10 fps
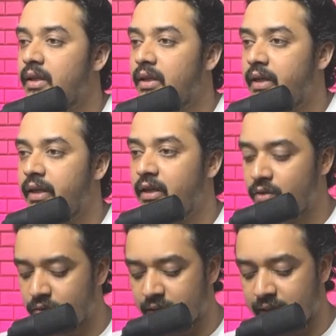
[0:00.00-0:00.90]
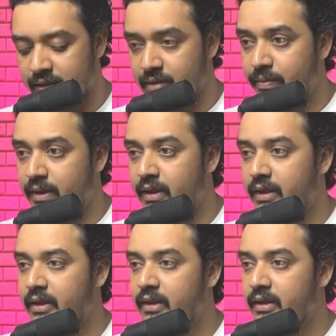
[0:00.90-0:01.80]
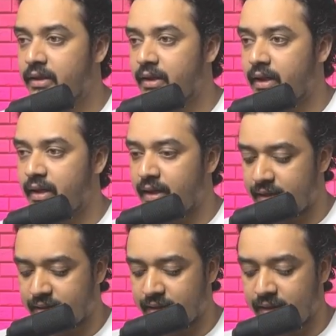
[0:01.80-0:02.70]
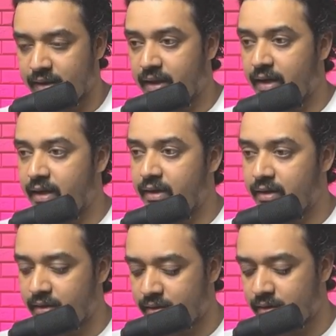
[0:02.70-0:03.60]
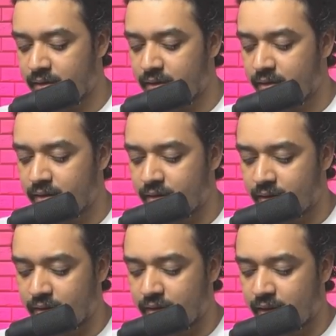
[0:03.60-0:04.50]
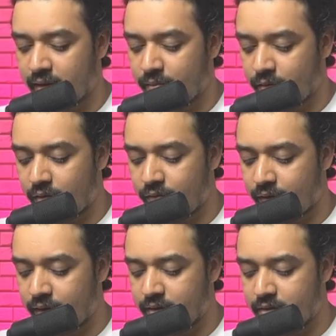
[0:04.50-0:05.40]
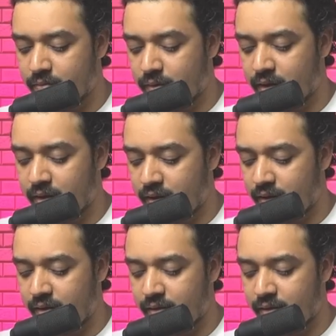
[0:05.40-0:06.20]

take it to chat GPT, and I'll say that the above is my